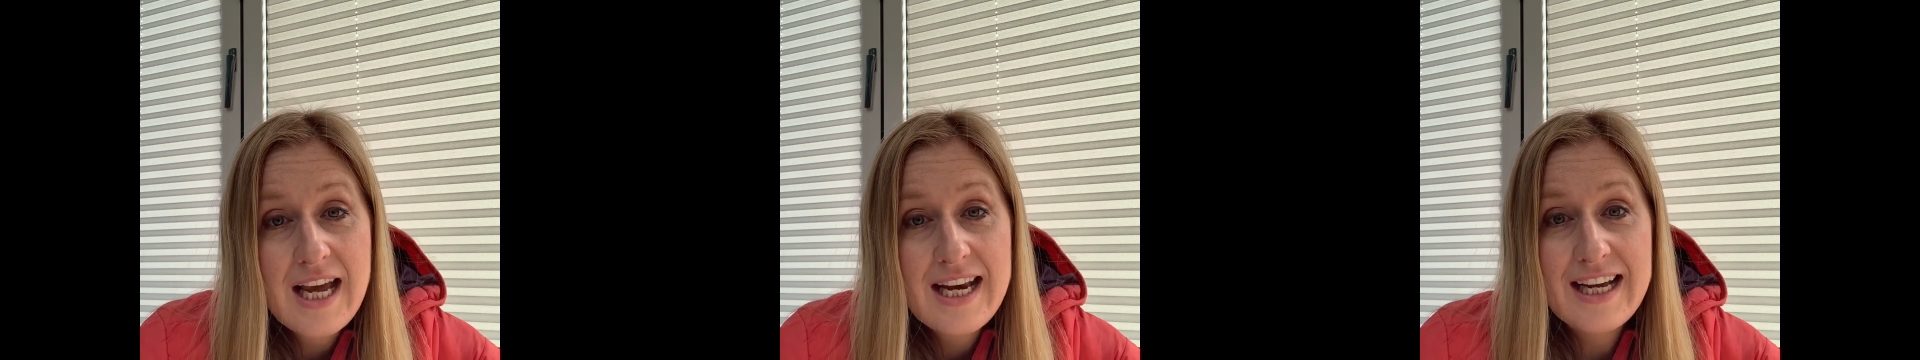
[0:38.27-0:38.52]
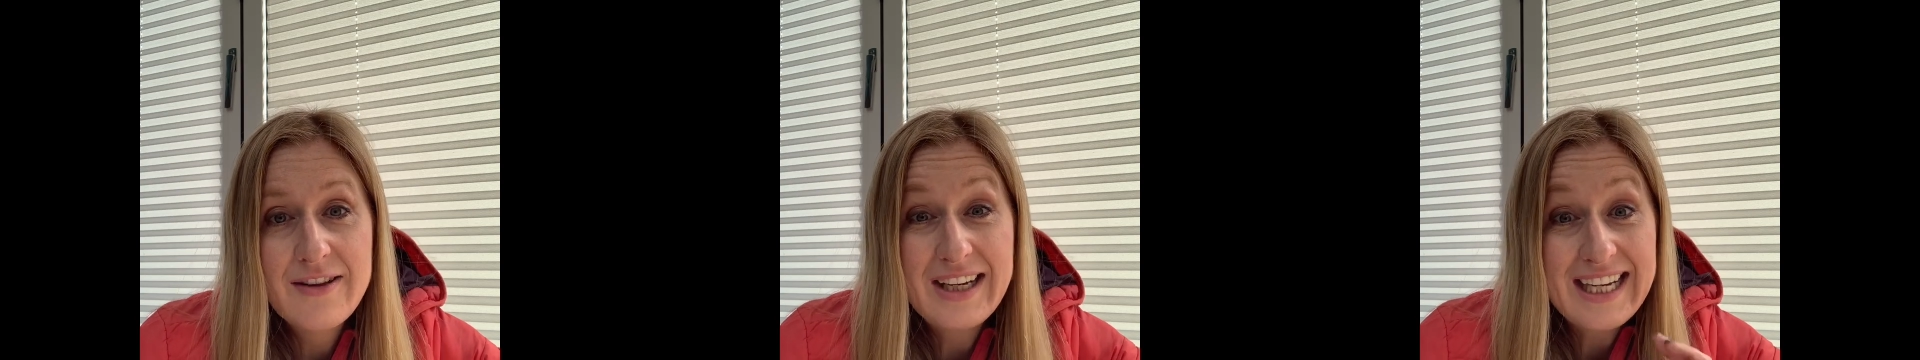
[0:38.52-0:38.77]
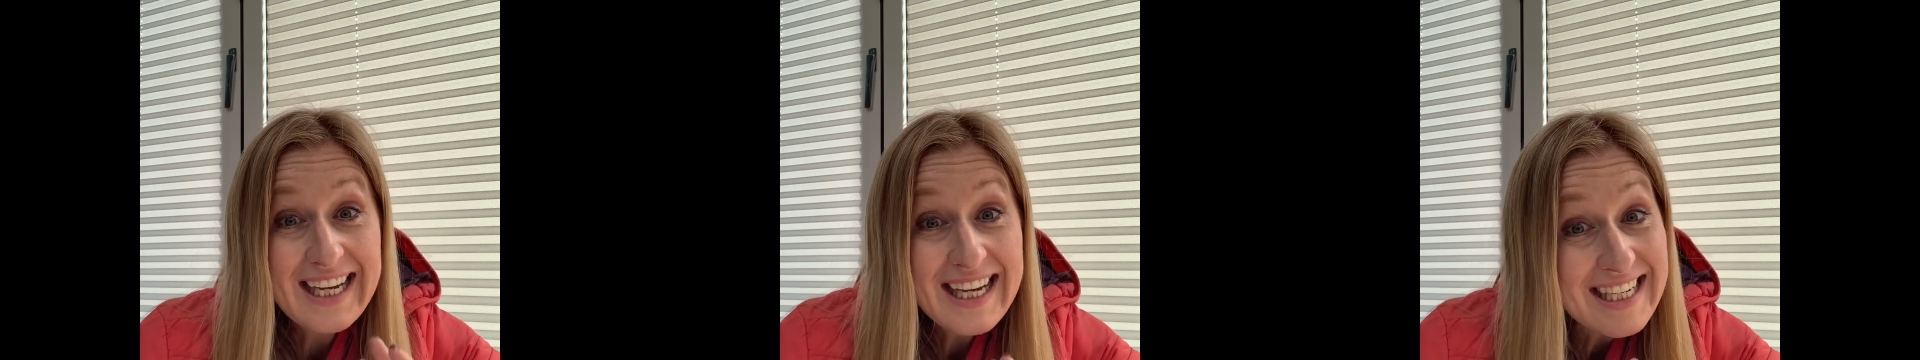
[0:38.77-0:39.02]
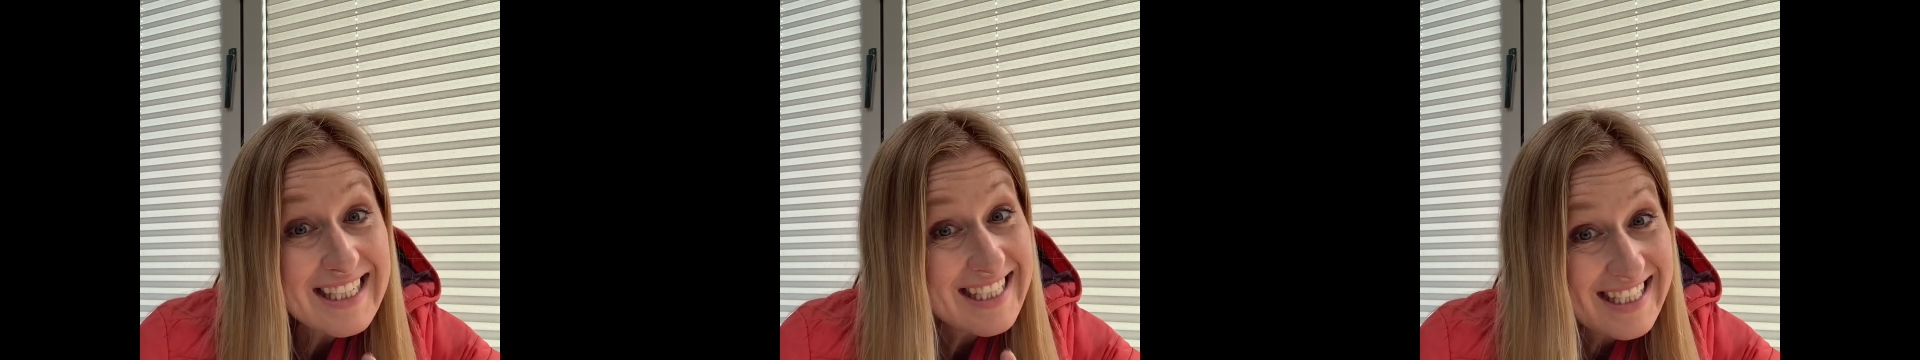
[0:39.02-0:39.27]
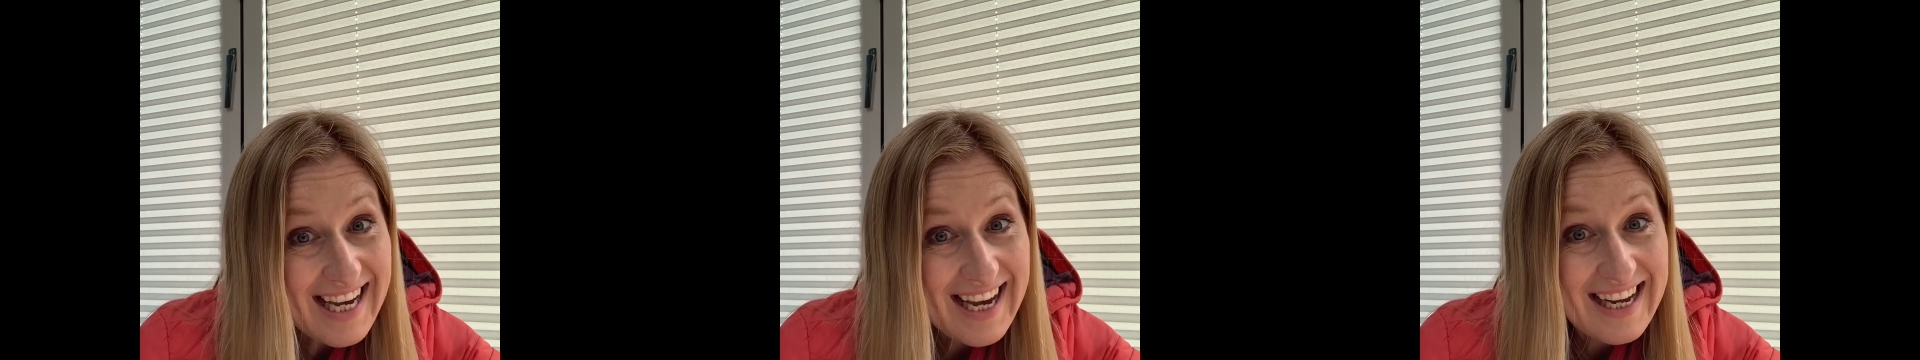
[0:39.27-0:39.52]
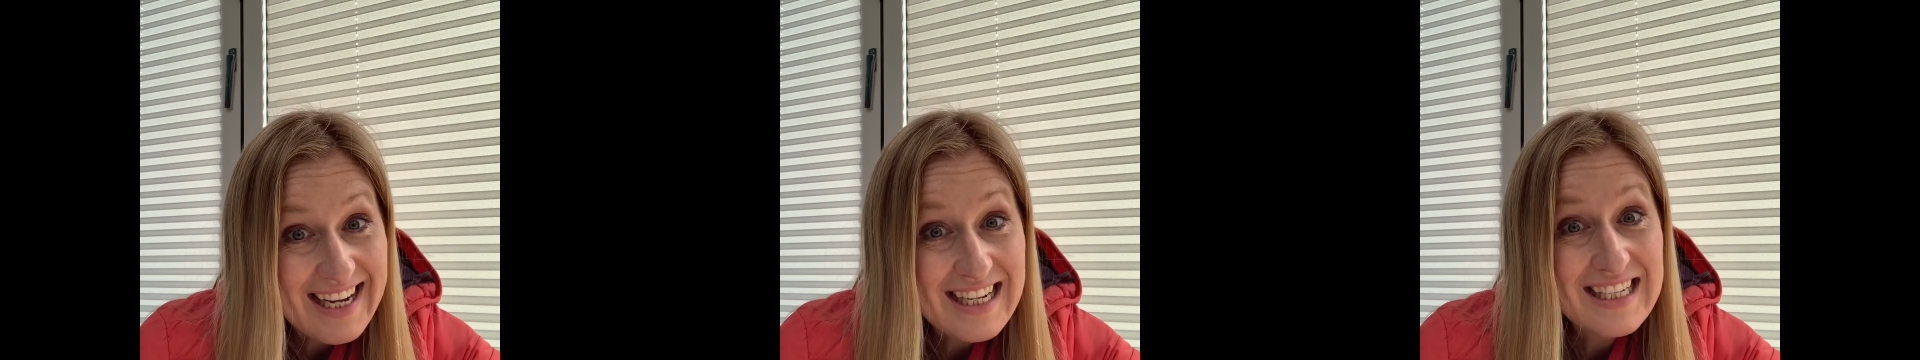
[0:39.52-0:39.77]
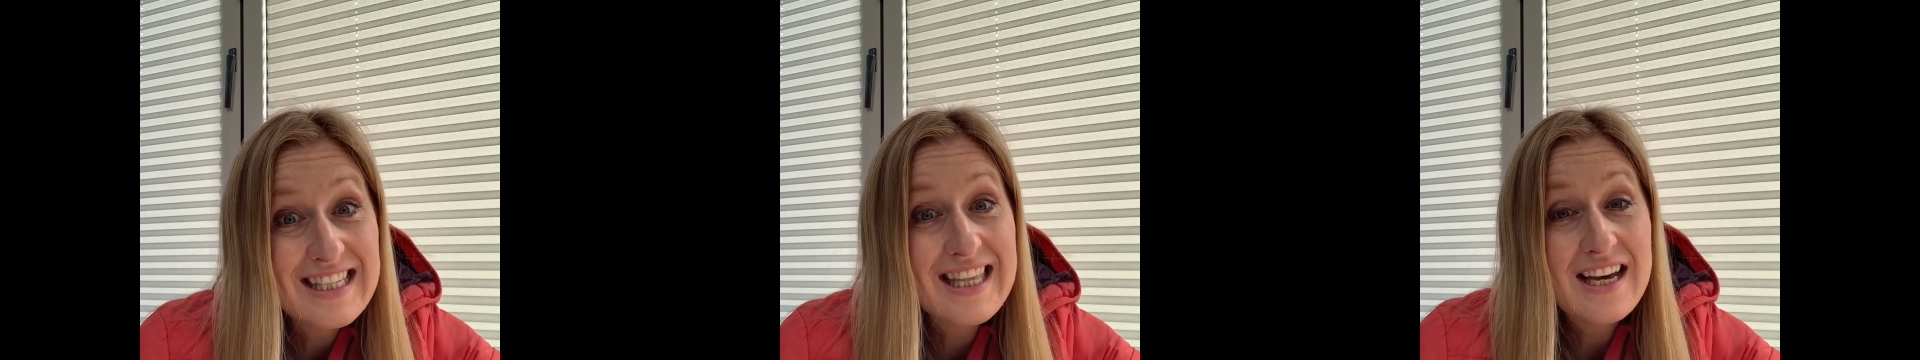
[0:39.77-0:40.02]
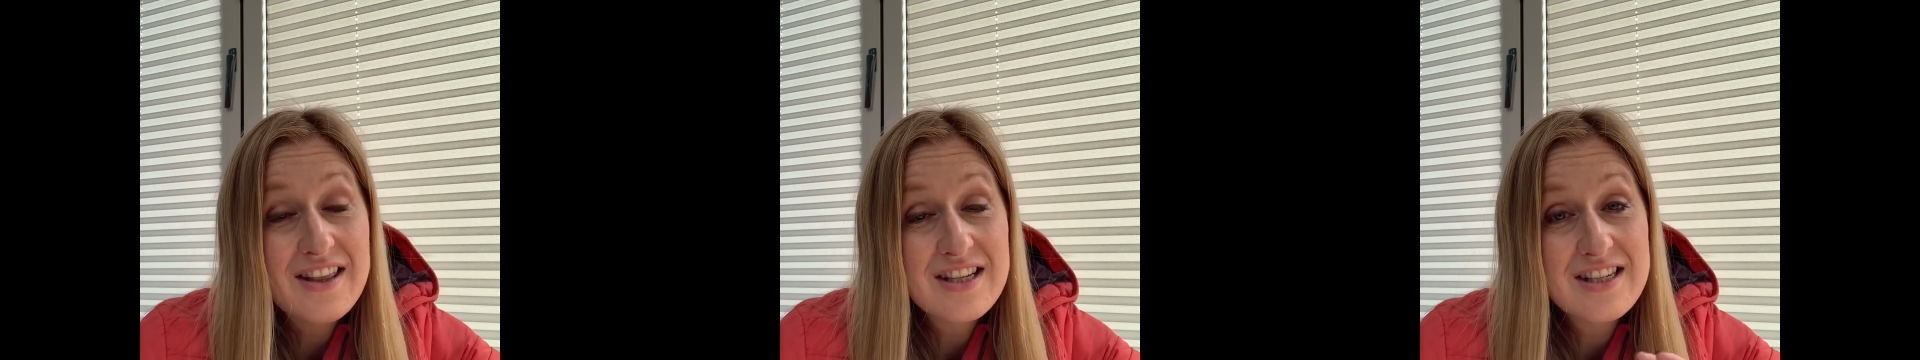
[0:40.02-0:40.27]
Now the key today is
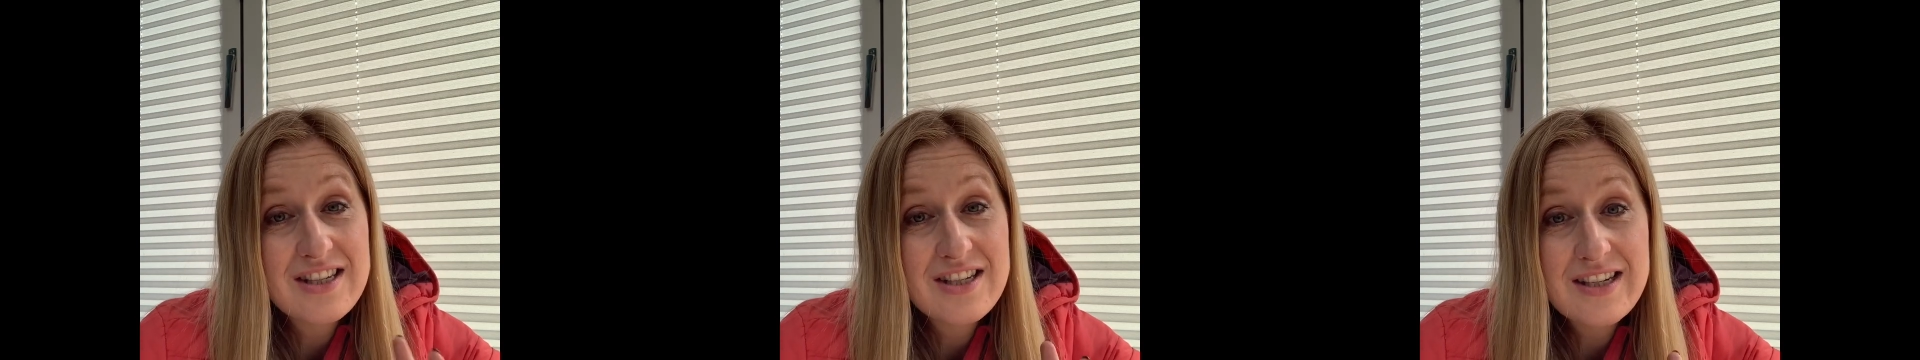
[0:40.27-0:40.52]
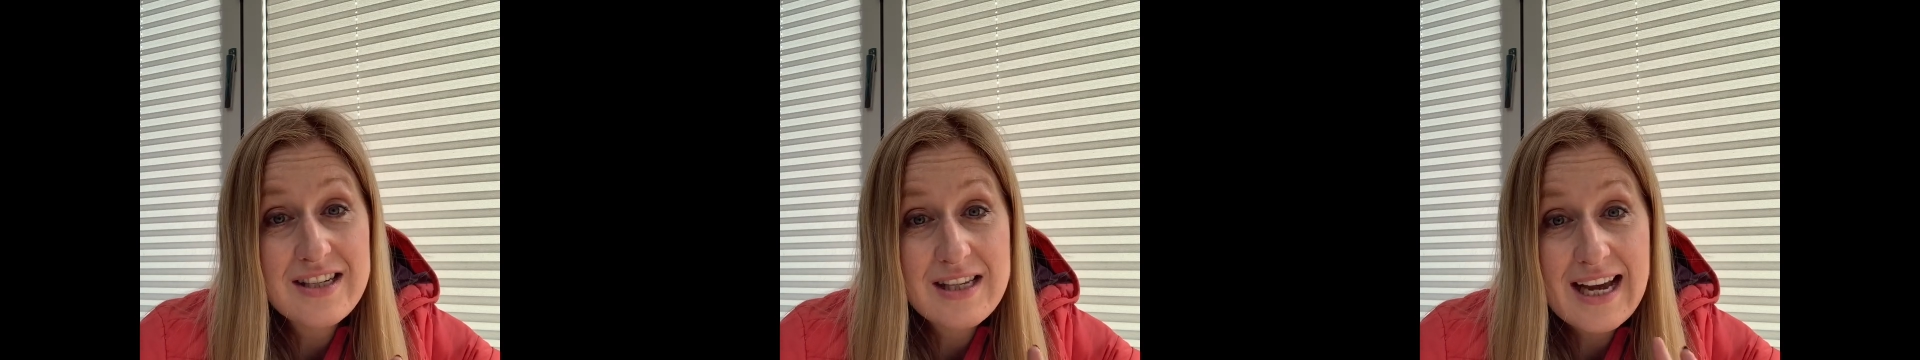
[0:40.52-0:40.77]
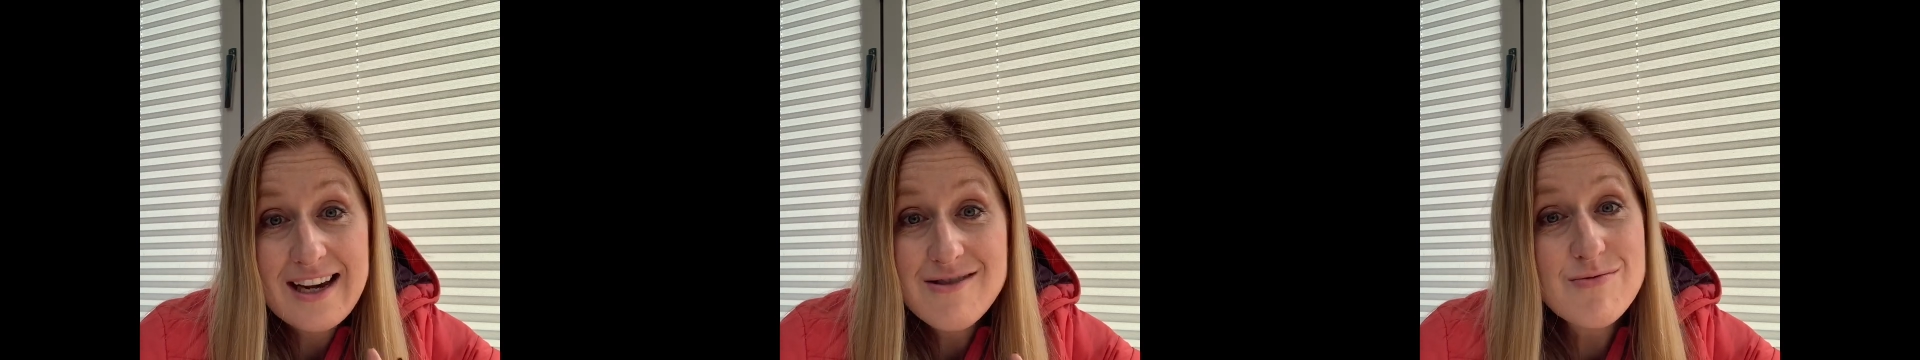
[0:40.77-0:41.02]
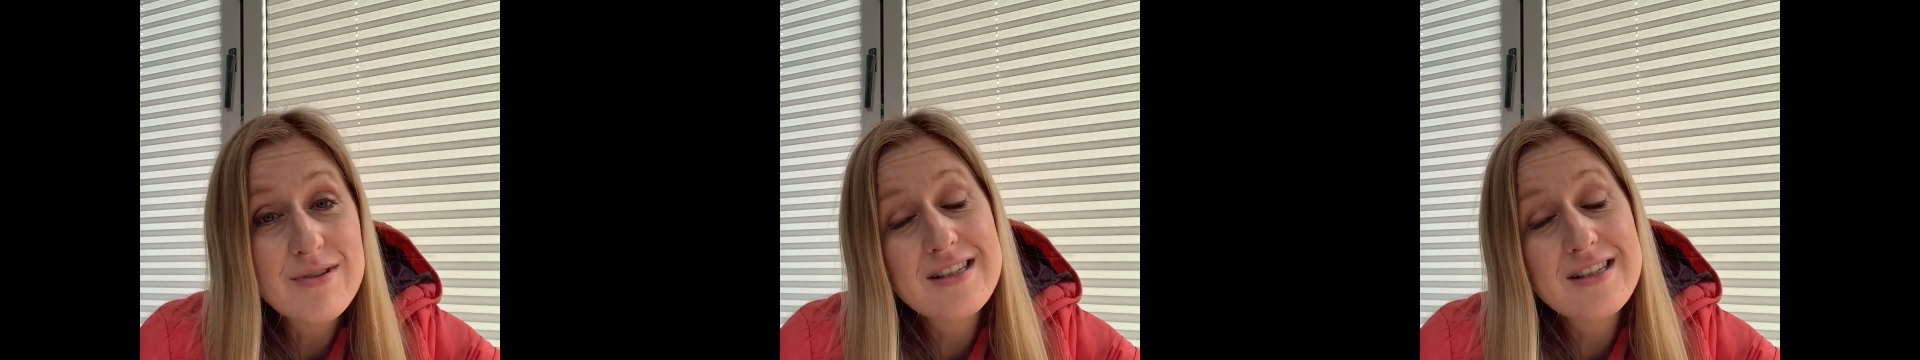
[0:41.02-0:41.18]
that the sun is out,